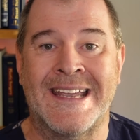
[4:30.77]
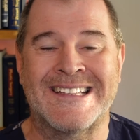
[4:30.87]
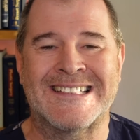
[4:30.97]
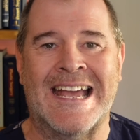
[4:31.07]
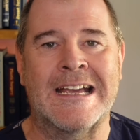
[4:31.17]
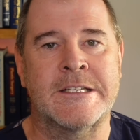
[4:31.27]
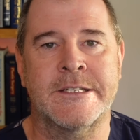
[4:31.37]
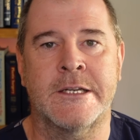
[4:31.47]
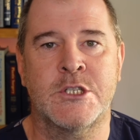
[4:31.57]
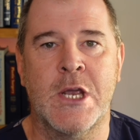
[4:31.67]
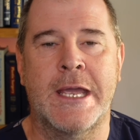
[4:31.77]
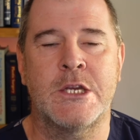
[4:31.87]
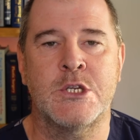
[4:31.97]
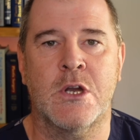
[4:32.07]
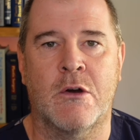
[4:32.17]
exact a
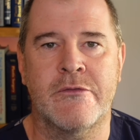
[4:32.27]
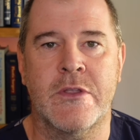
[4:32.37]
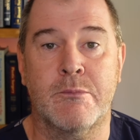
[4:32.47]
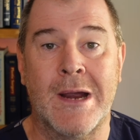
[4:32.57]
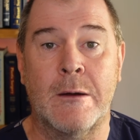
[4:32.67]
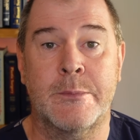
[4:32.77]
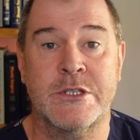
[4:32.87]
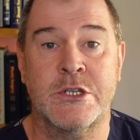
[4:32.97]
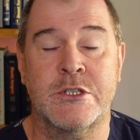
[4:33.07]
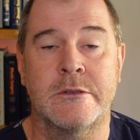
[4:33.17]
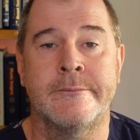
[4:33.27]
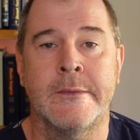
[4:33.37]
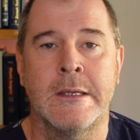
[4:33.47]
change of the brow position,